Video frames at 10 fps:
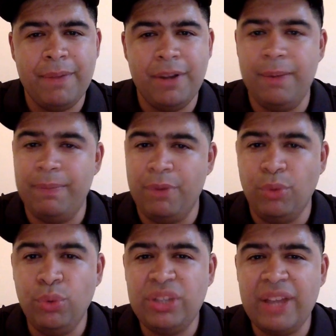
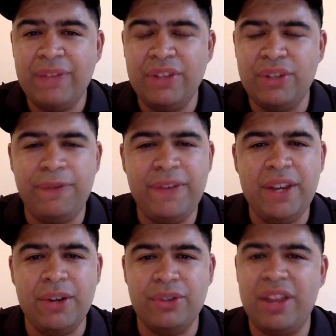Rusev
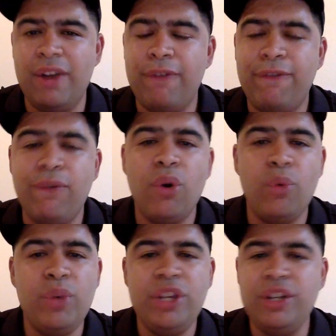interferes. Therefore,
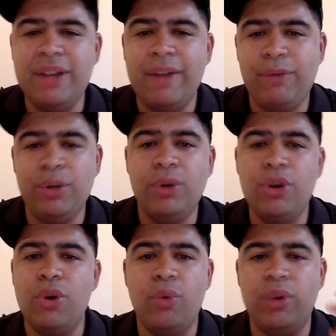we
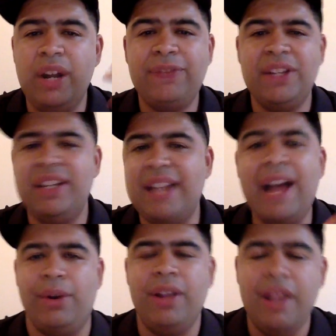don't know. We're left in
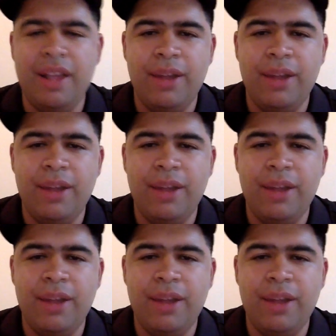doubt.